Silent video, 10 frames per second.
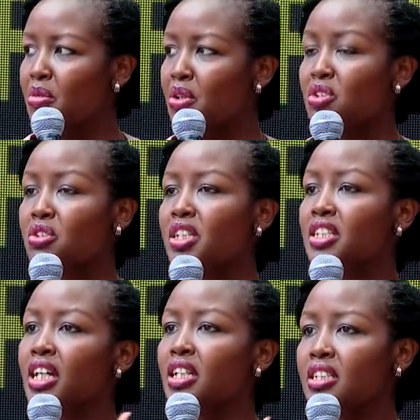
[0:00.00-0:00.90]
because
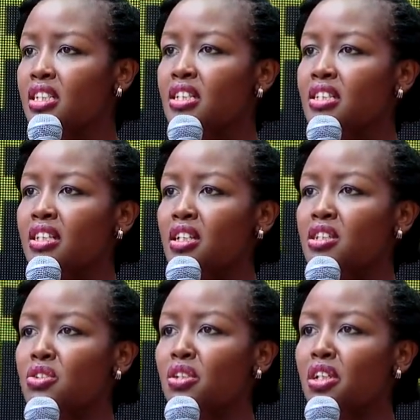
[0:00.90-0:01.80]
criticality in this
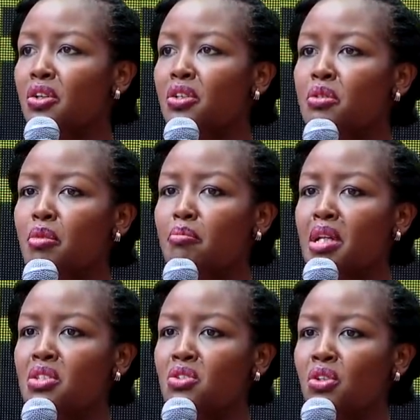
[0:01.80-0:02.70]
case is only going to be
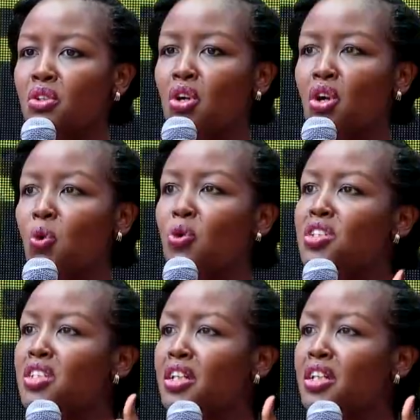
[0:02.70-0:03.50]
based on who is